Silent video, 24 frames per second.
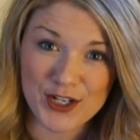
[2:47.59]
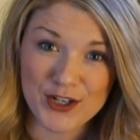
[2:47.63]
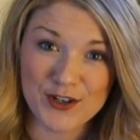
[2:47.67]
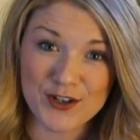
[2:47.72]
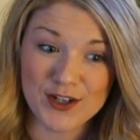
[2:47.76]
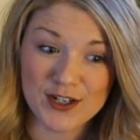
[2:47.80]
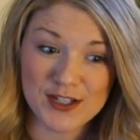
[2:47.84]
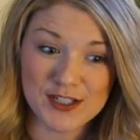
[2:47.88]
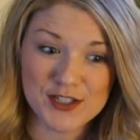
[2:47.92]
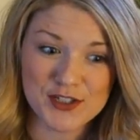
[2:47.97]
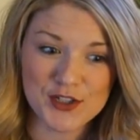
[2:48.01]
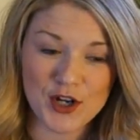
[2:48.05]
you're
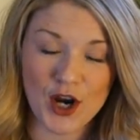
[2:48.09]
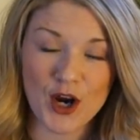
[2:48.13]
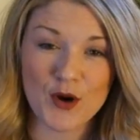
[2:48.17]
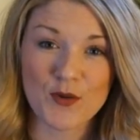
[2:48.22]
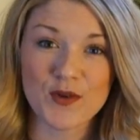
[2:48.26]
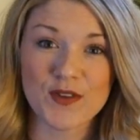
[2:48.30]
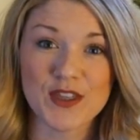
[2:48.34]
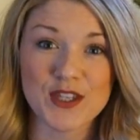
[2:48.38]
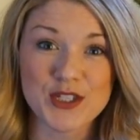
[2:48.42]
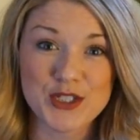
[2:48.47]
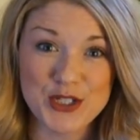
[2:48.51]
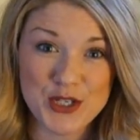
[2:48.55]
going to start
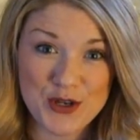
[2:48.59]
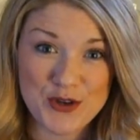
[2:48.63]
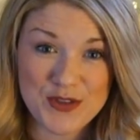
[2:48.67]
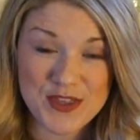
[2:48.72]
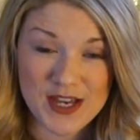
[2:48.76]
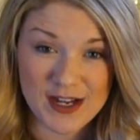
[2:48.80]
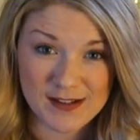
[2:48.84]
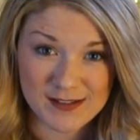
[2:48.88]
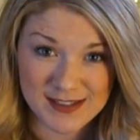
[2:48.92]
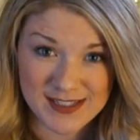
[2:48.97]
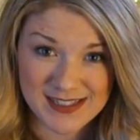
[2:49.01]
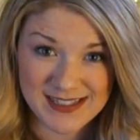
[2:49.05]
with the
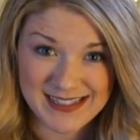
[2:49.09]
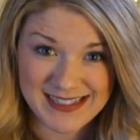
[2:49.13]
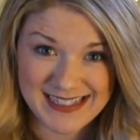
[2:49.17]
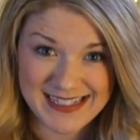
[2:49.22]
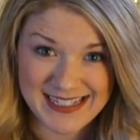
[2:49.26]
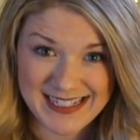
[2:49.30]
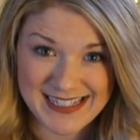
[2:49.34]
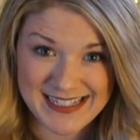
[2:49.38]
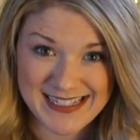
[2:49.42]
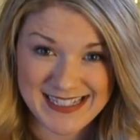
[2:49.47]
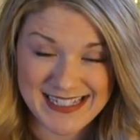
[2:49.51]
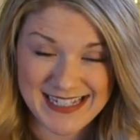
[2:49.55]

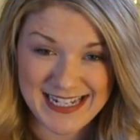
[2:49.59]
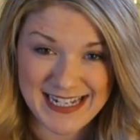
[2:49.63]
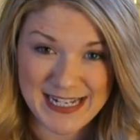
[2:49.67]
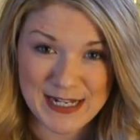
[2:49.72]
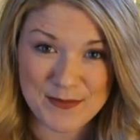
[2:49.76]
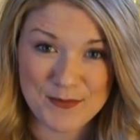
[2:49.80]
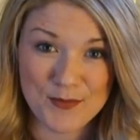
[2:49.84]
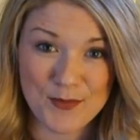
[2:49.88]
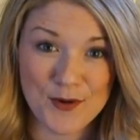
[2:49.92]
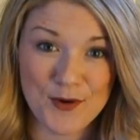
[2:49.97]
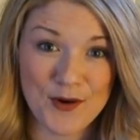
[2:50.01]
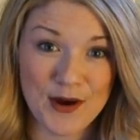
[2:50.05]

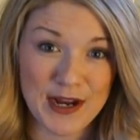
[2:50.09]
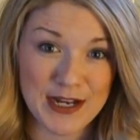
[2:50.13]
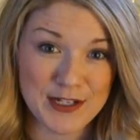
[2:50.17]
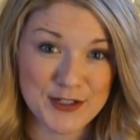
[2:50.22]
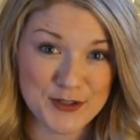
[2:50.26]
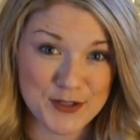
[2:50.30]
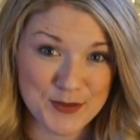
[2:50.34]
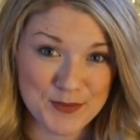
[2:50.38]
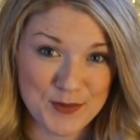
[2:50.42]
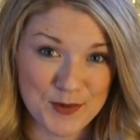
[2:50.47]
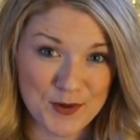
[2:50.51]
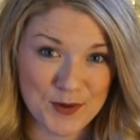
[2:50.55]
2016
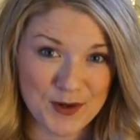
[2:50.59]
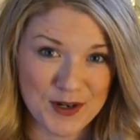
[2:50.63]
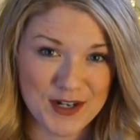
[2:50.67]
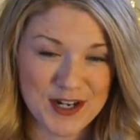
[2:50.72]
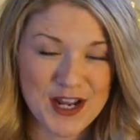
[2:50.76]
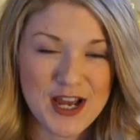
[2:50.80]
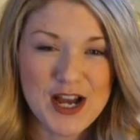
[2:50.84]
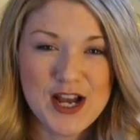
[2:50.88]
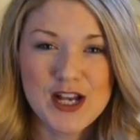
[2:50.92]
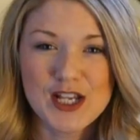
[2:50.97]
praise report